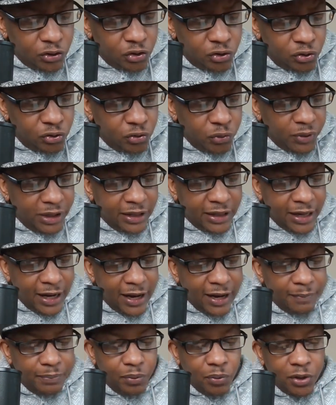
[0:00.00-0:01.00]

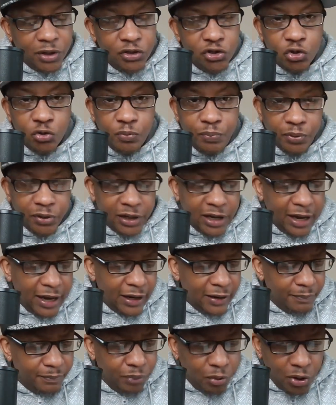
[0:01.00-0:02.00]
29.2 per
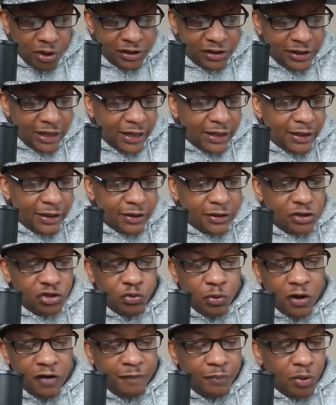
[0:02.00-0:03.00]
game, points that is,
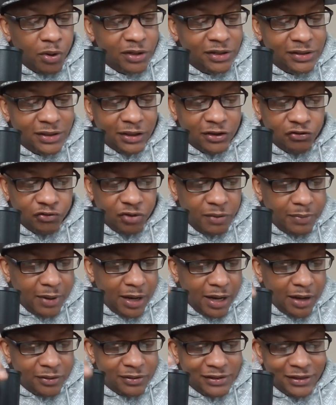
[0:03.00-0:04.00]
12.6
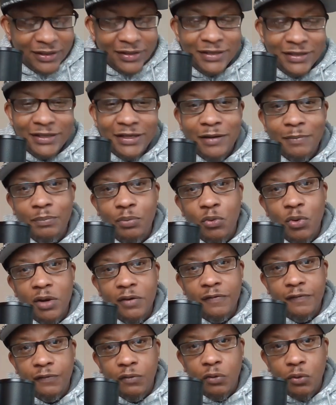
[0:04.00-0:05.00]
rebounds, and
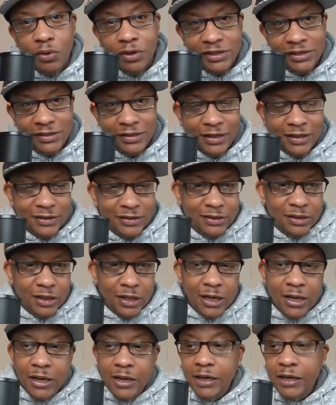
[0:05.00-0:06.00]
10.4 assists.
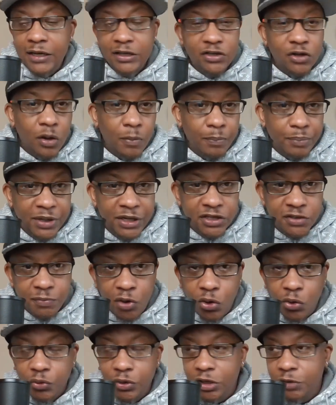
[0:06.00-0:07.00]
He's on beast
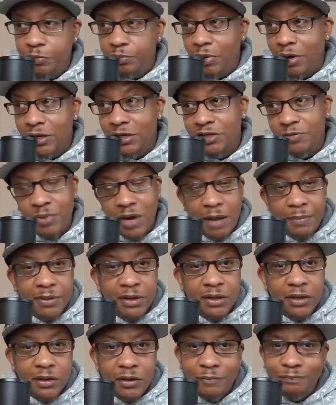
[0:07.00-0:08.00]
mode. They're probably
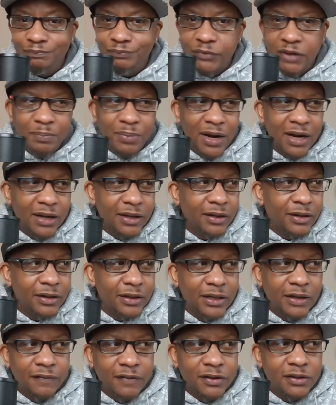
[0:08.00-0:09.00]
gonna
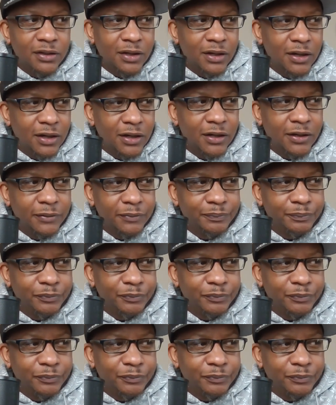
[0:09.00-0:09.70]
give it to